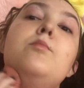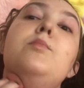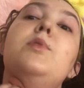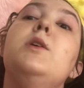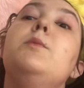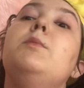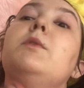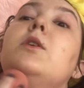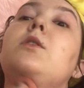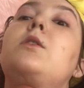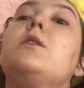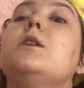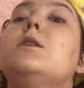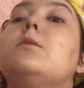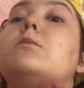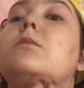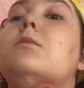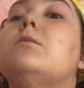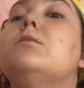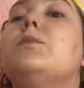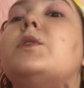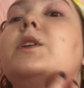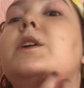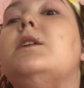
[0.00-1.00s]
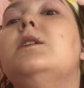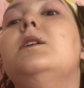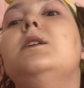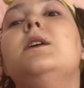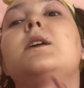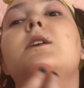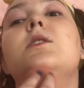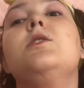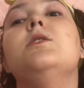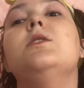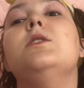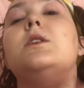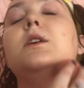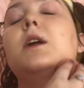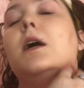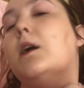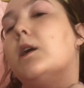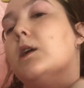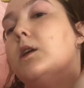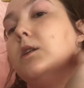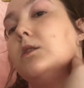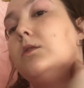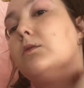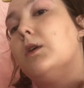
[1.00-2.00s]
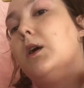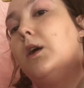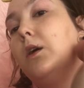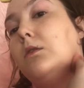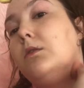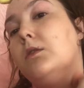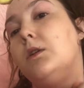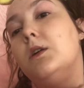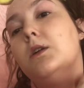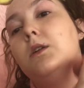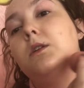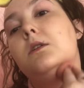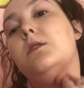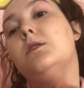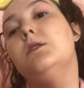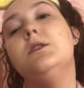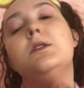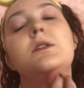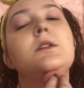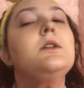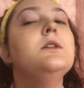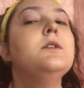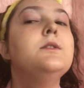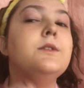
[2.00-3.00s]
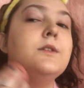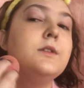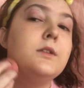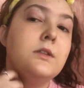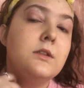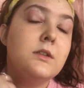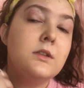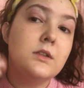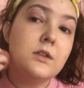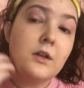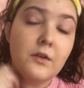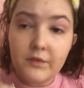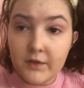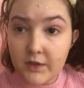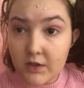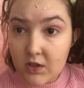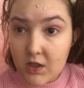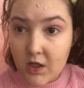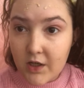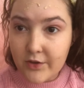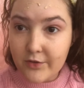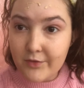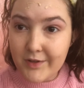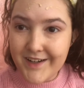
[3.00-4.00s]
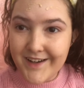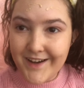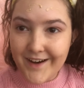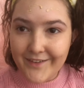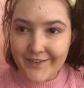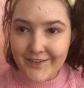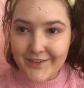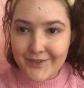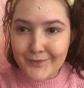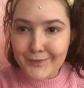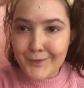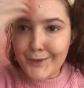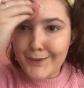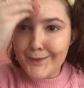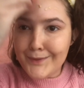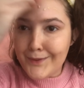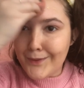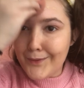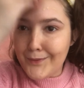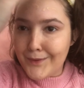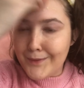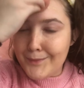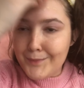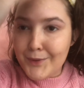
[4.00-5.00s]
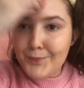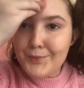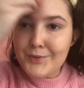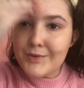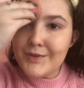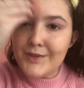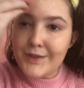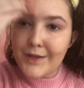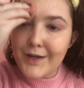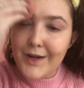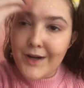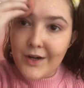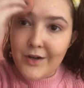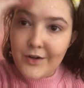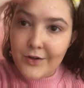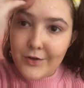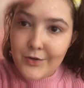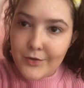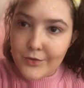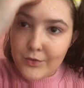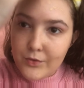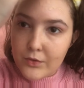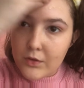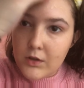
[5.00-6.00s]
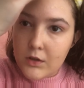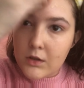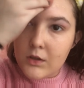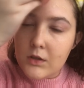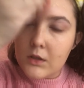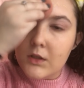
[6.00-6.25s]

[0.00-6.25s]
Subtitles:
BB cream, blend it down your neck as well, because if it's not the right color, we don't want people to know.